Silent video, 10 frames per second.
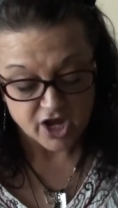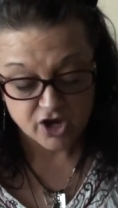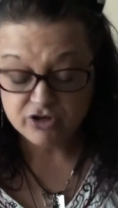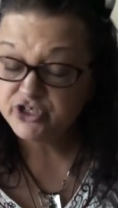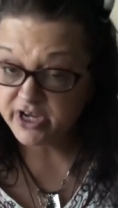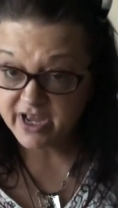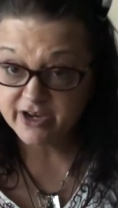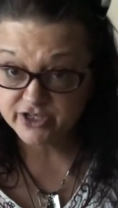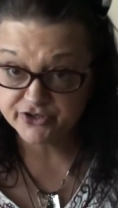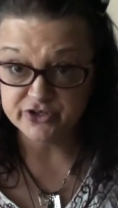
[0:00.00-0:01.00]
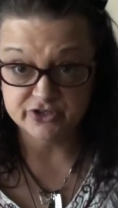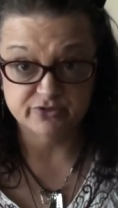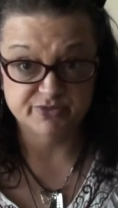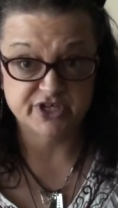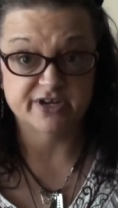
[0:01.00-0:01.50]
go check out his
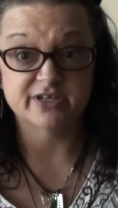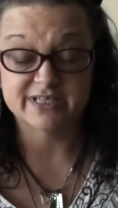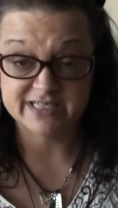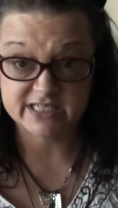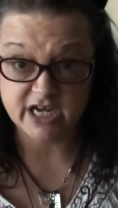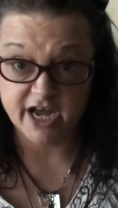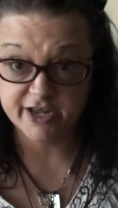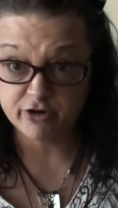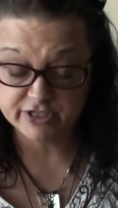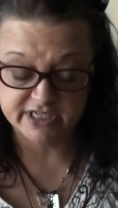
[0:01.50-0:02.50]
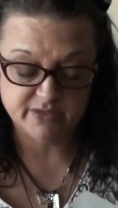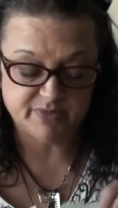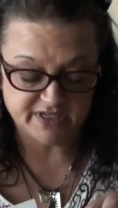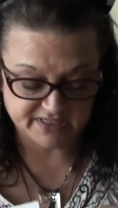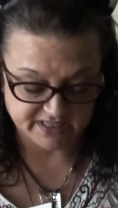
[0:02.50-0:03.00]
YouTube channel. It's
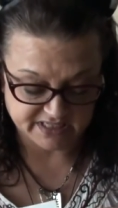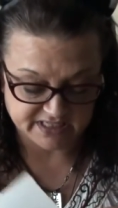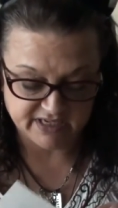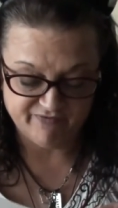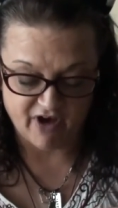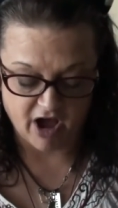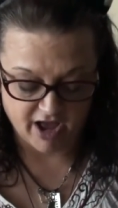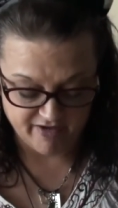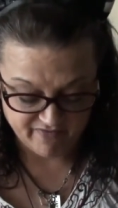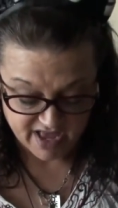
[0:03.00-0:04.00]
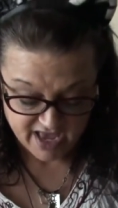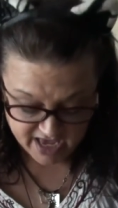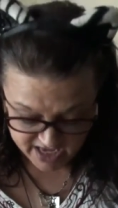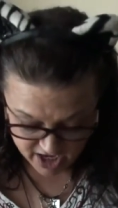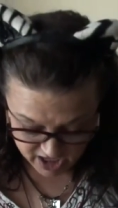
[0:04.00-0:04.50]
TigerTB65.
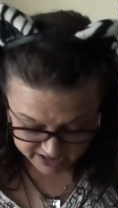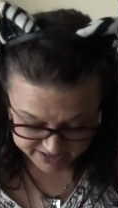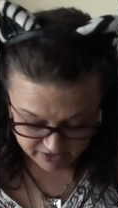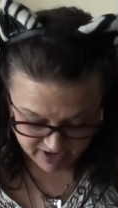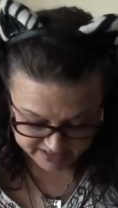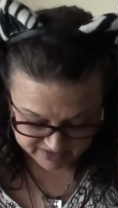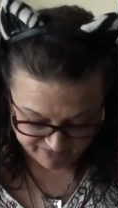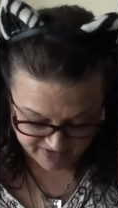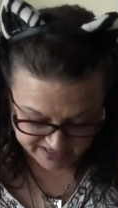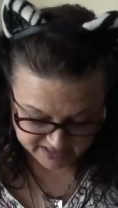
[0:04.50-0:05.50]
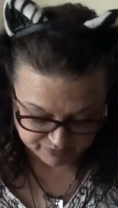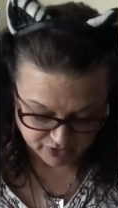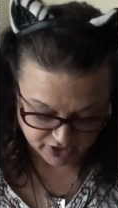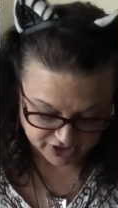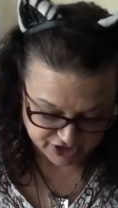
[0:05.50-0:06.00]
He also has a
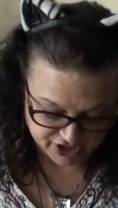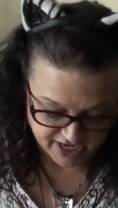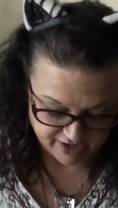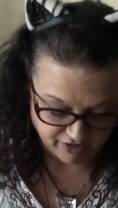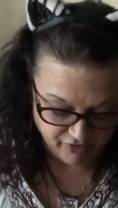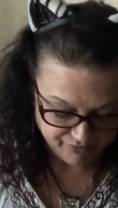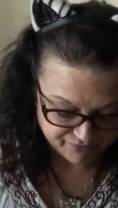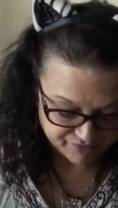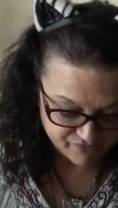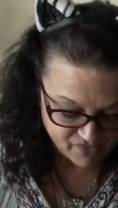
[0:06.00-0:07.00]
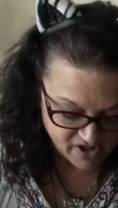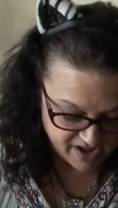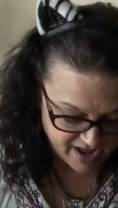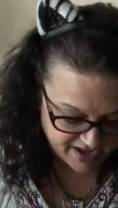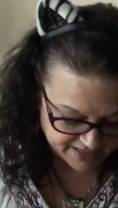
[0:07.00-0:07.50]
Facebook channel,
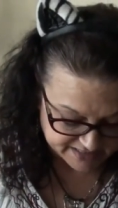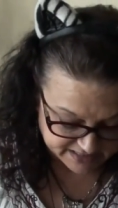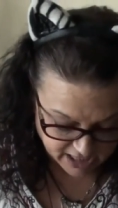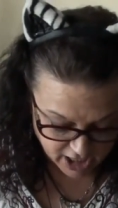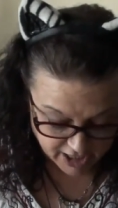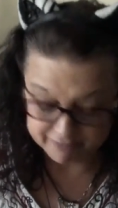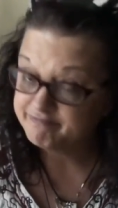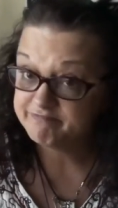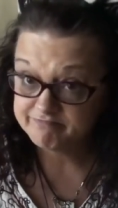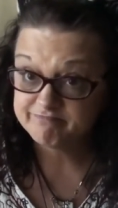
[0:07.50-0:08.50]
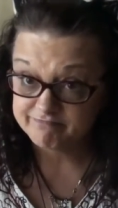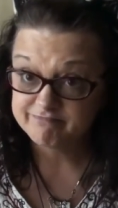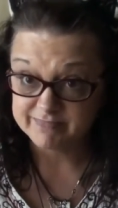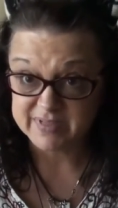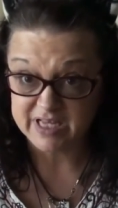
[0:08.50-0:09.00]
and
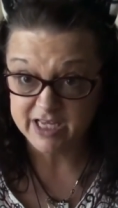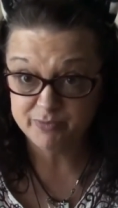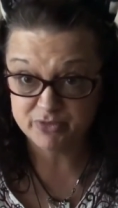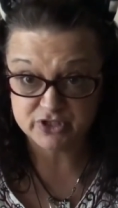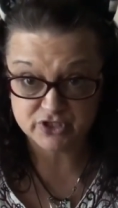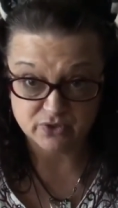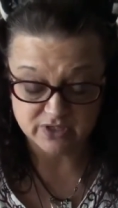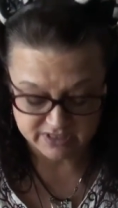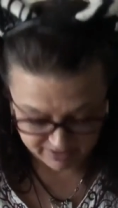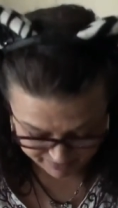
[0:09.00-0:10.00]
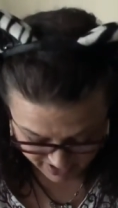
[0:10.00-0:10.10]
he puts songs up